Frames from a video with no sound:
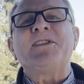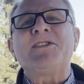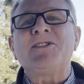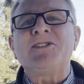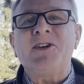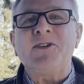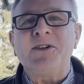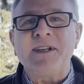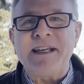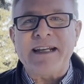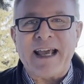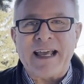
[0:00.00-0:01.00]
but
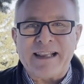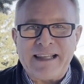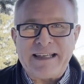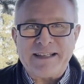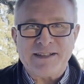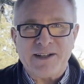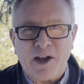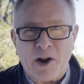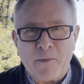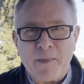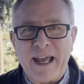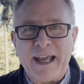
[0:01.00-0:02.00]
certainly not least
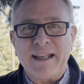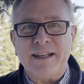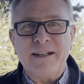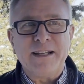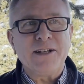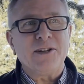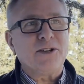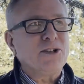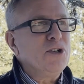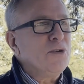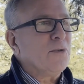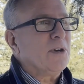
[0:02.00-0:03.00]
on my little
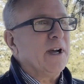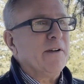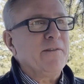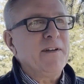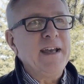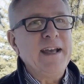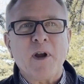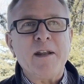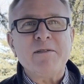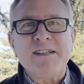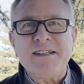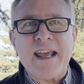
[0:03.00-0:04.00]
tour of
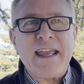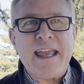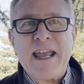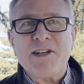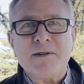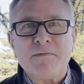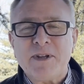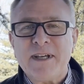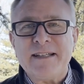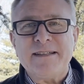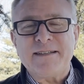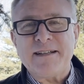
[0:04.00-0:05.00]
great staycation
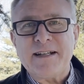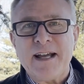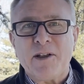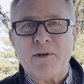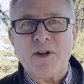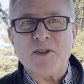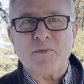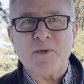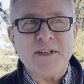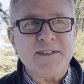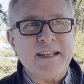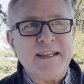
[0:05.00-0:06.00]
places in Colorado
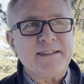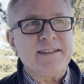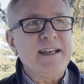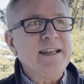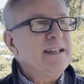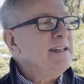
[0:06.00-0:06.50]
Springs is